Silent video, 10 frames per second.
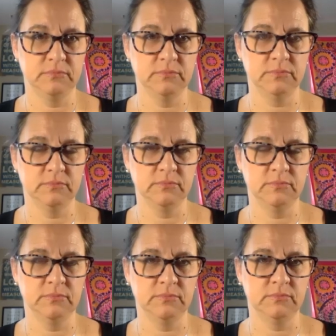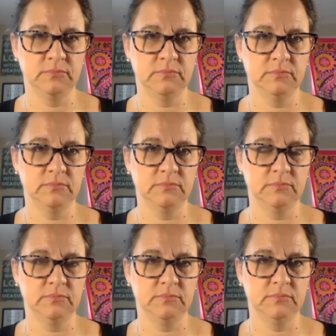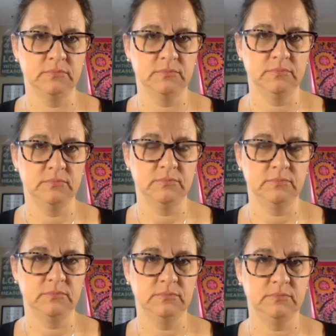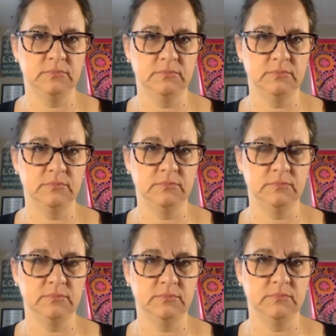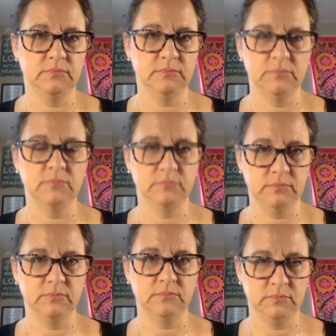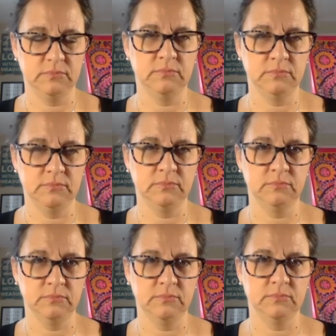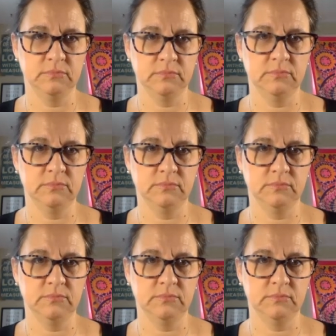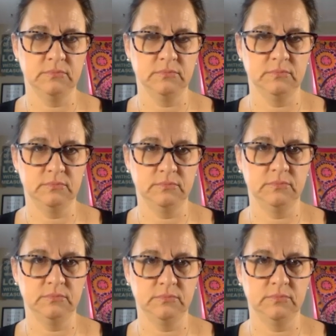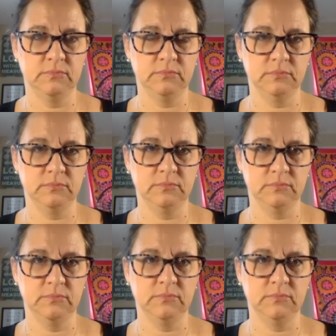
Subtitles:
(silent)